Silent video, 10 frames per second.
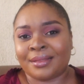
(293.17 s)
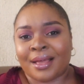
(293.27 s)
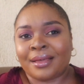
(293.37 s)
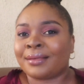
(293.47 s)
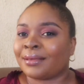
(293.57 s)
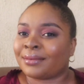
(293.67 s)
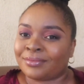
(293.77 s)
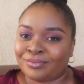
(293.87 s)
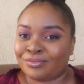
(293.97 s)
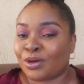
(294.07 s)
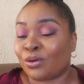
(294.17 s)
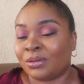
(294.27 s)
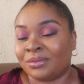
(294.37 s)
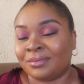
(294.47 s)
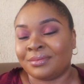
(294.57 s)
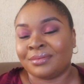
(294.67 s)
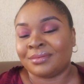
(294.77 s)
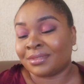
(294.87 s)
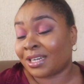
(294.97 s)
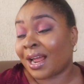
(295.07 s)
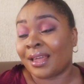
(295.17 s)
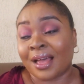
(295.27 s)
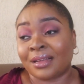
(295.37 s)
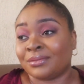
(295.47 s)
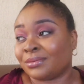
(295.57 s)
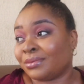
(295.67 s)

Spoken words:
Like, we can try and